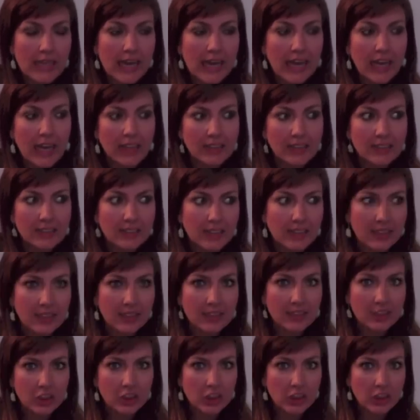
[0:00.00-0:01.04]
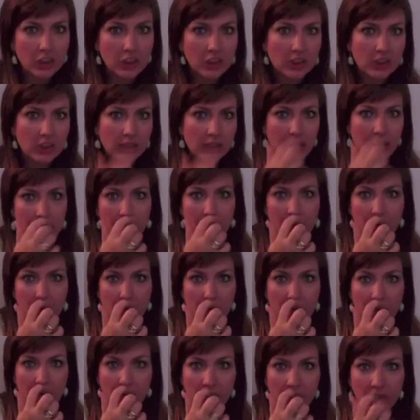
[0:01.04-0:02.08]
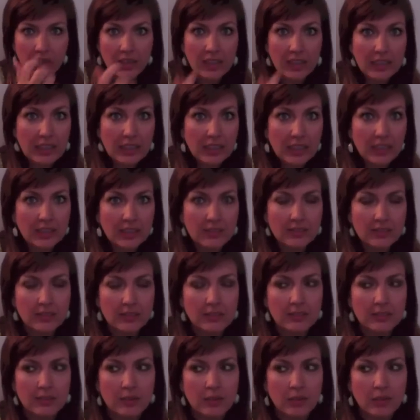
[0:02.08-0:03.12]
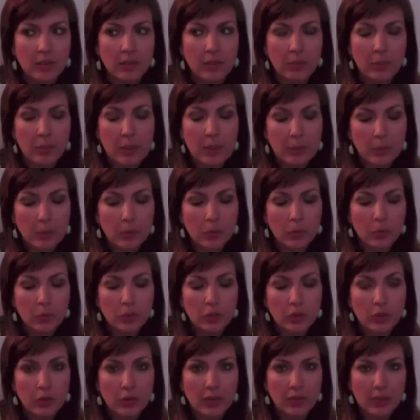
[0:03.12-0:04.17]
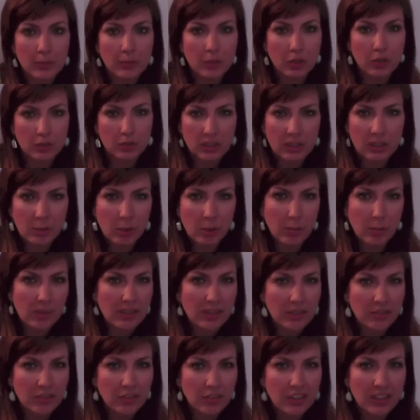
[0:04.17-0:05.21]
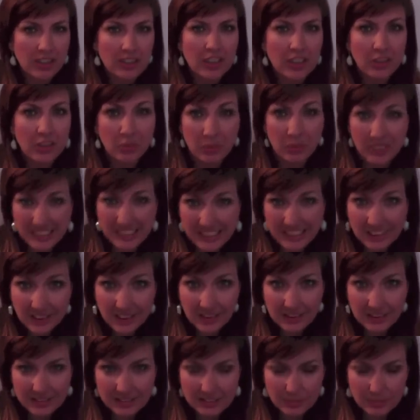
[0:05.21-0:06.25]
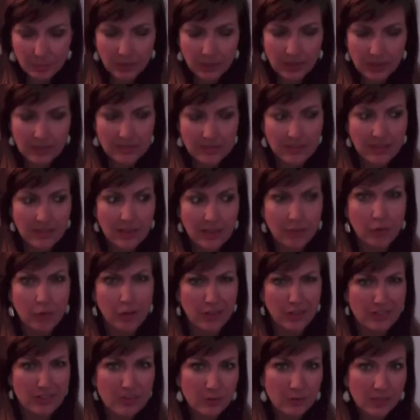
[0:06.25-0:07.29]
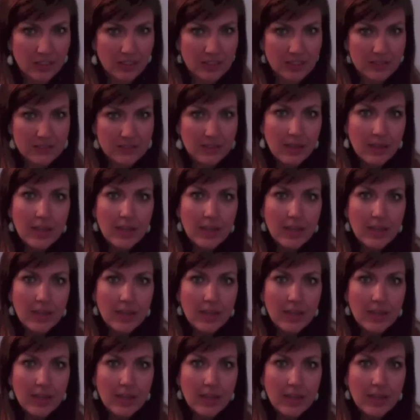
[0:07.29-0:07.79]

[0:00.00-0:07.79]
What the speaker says: I decided to change the name of my never ending list so that people will know that I'm talking about my never ending reading list, because I have lots of lists.